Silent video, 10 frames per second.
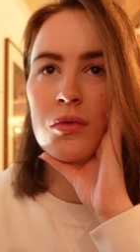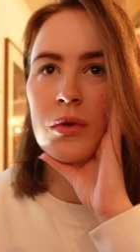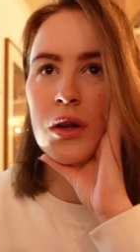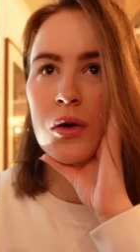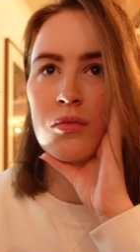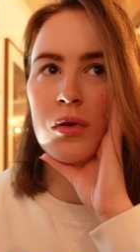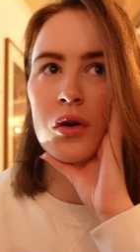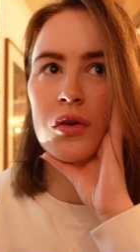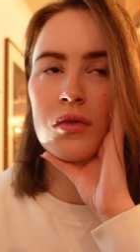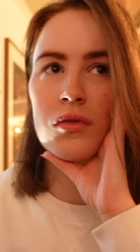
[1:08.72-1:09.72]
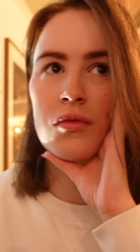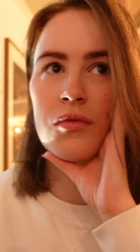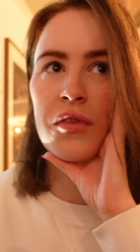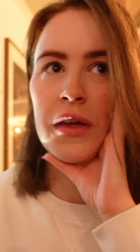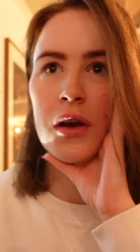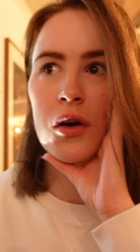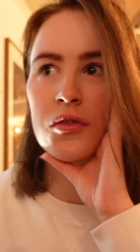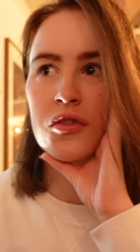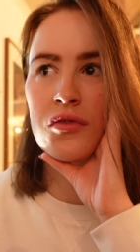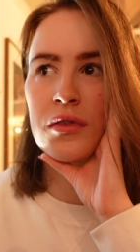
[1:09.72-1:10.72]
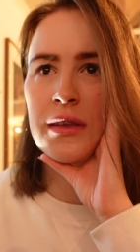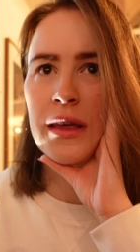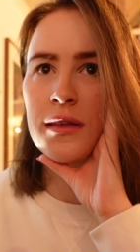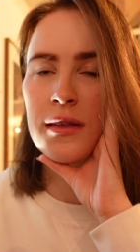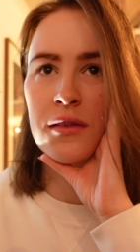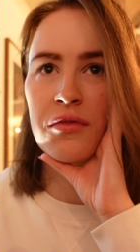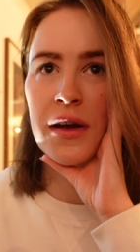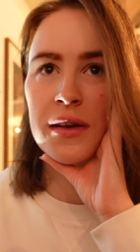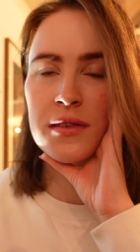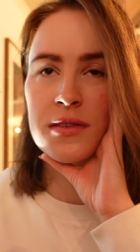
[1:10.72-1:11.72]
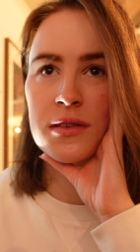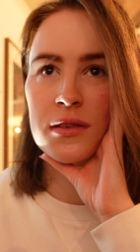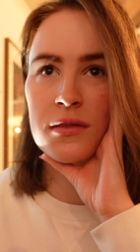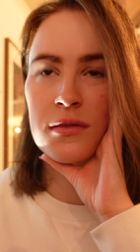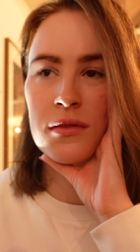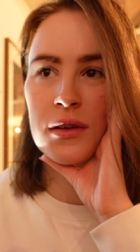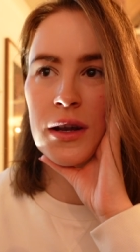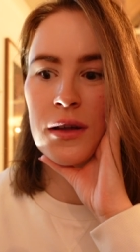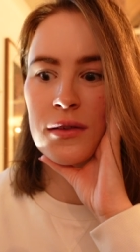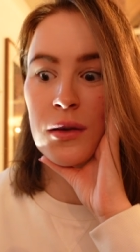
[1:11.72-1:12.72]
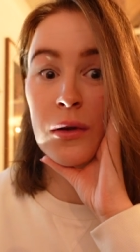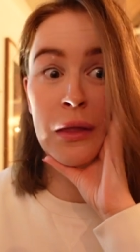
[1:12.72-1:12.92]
We don't put feet on seats in France. And I was like, well,